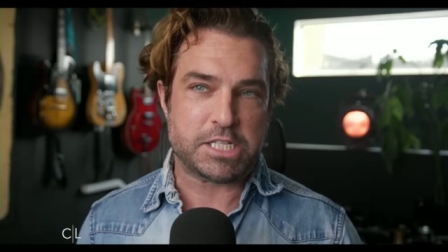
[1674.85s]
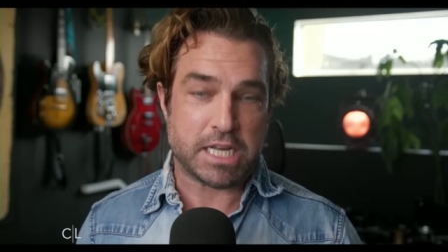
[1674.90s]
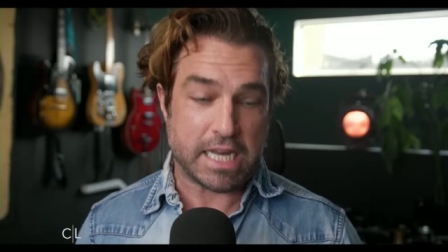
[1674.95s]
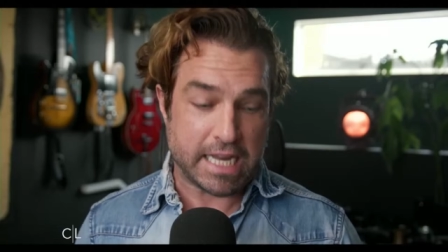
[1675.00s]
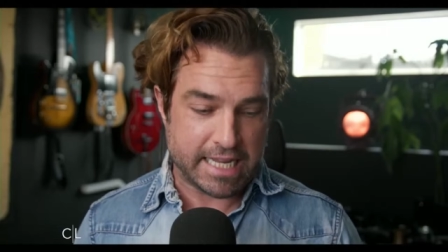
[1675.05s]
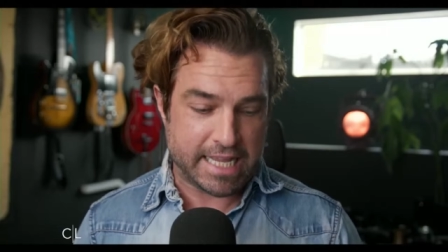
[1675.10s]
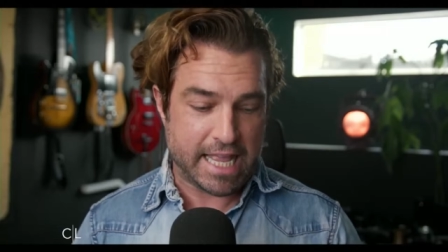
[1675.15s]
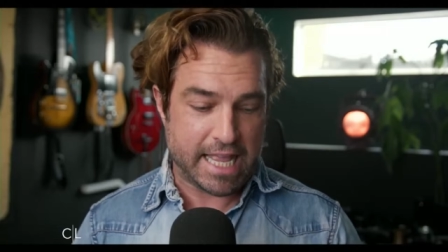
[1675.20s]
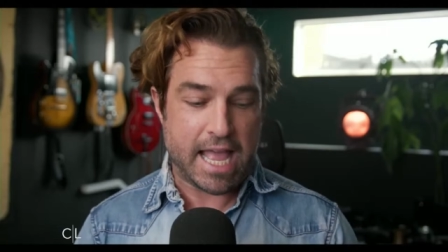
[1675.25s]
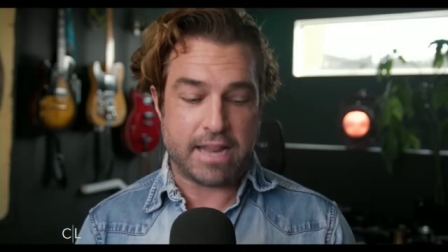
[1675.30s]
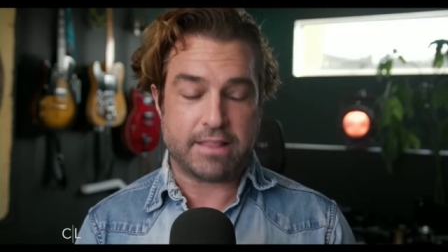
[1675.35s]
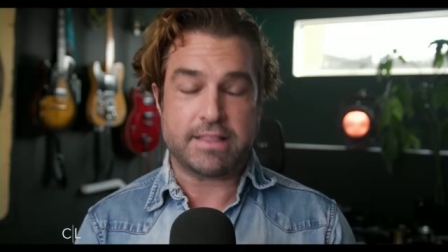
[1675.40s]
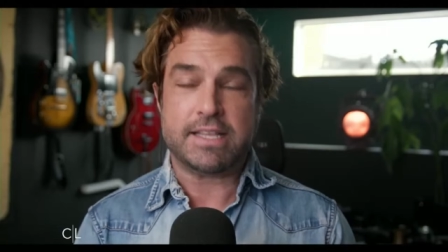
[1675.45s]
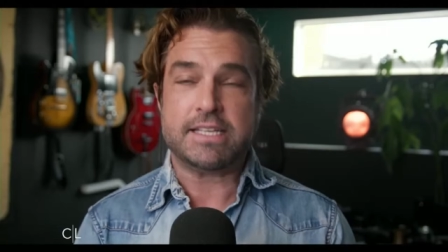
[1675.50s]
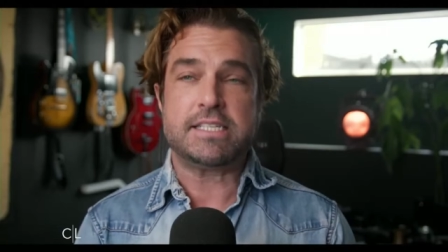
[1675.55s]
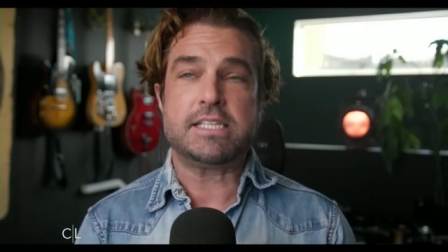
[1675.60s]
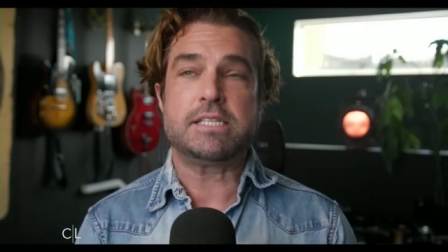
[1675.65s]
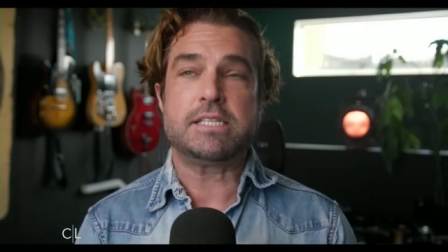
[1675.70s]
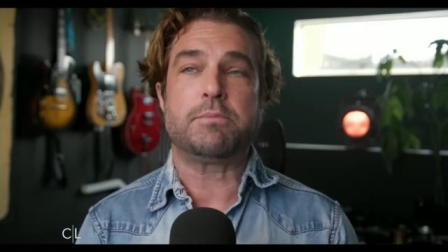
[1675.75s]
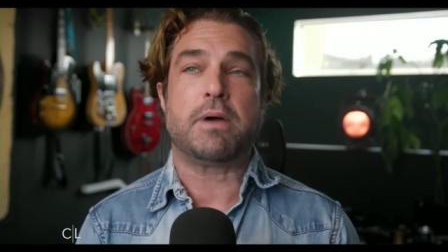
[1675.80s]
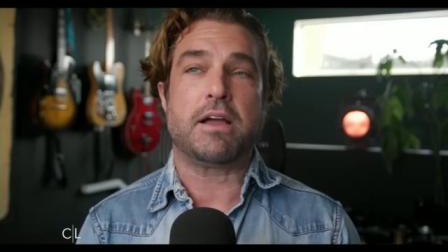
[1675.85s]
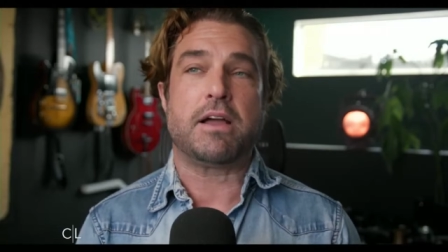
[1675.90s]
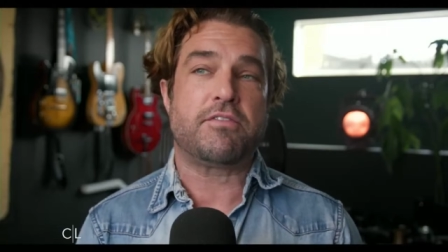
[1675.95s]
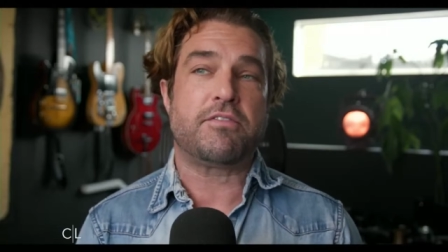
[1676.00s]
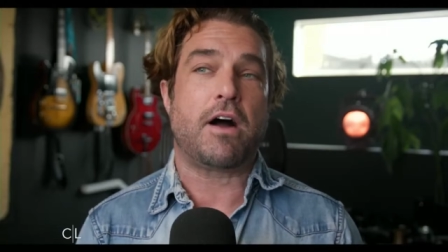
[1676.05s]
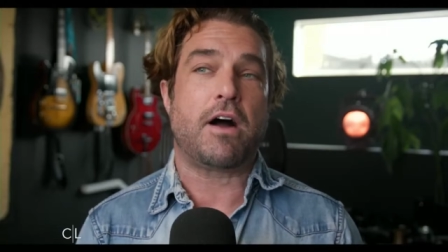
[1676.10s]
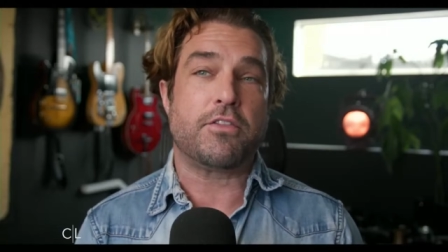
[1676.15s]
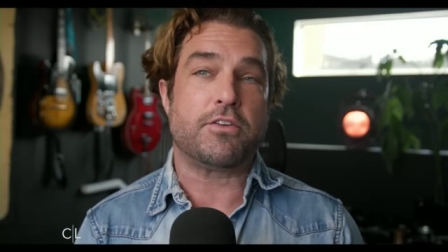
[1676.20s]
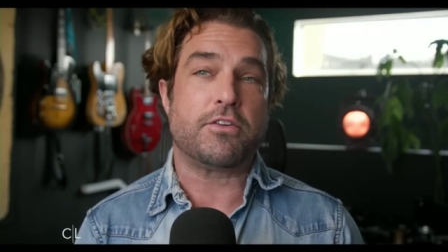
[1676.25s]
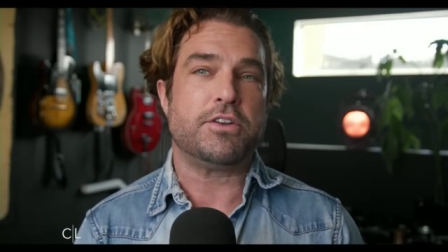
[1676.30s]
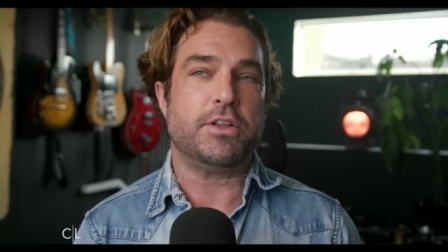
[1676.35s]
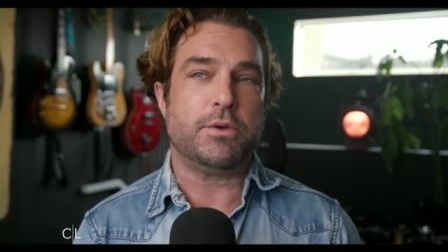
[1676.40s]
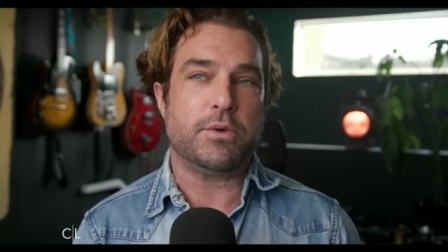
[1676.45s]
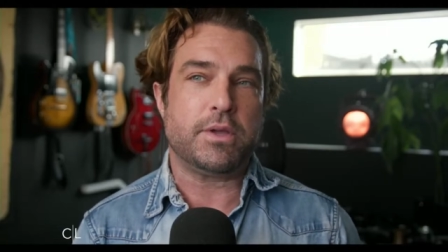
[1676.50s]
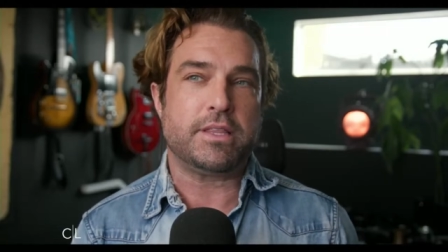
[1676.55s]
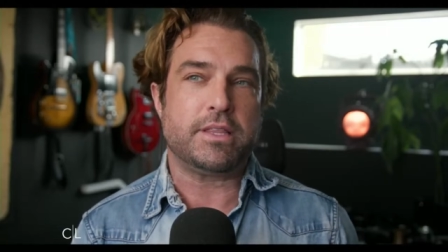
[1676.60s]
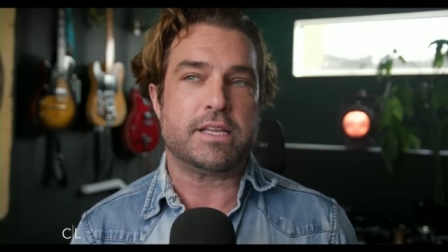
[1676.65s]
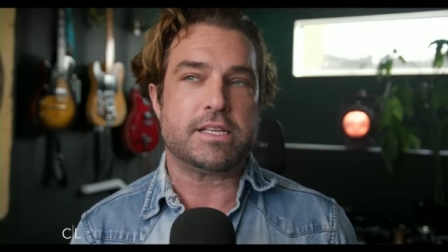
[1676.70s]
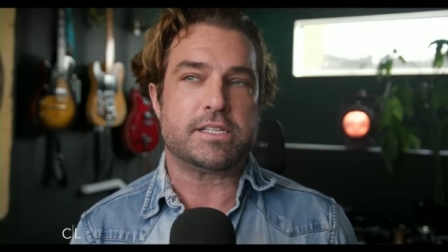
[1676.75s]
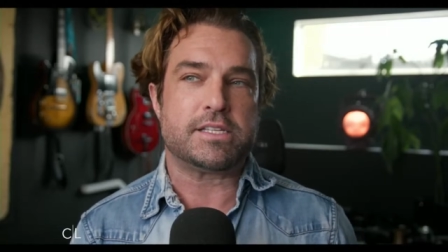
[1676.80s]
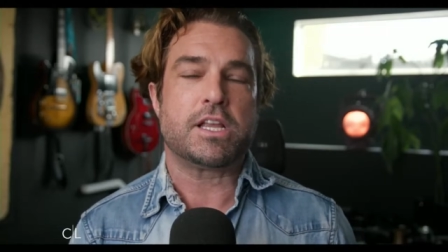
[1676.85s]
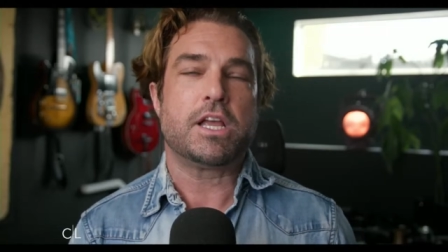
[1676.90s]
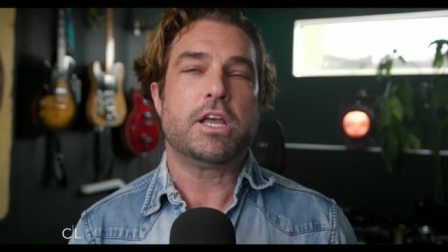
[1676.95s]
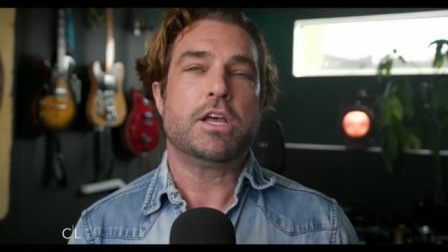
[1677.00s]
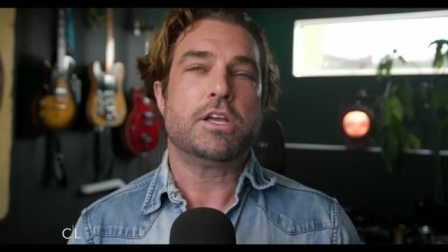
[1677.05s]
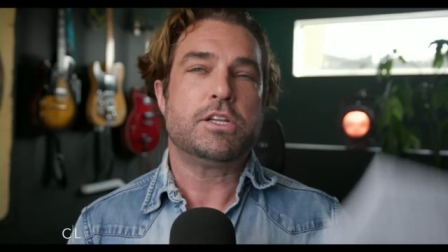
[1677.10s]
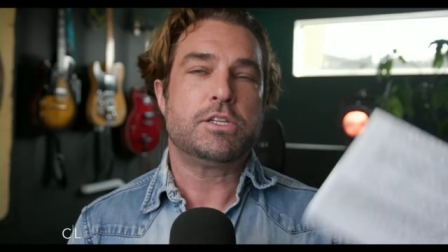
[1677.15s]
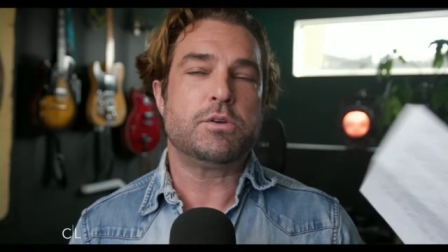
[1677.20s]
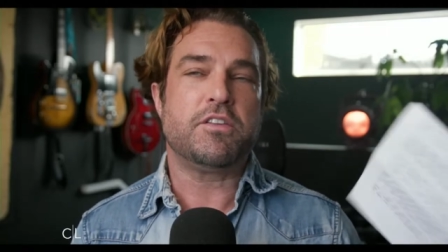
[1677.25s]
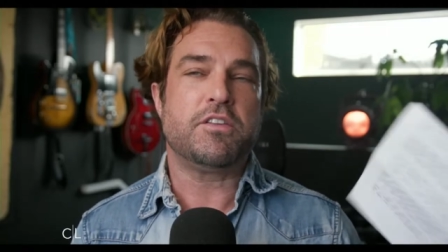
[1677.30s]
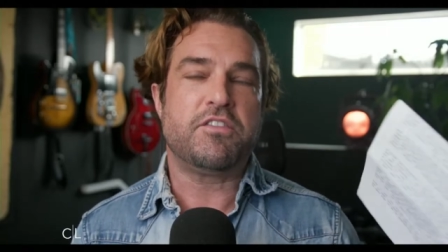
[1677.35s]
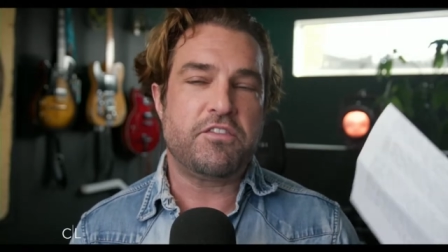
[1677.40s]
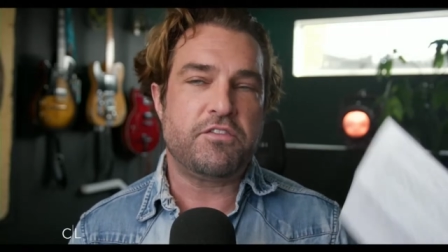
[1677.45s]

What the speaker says: again, this is my father doing this to a,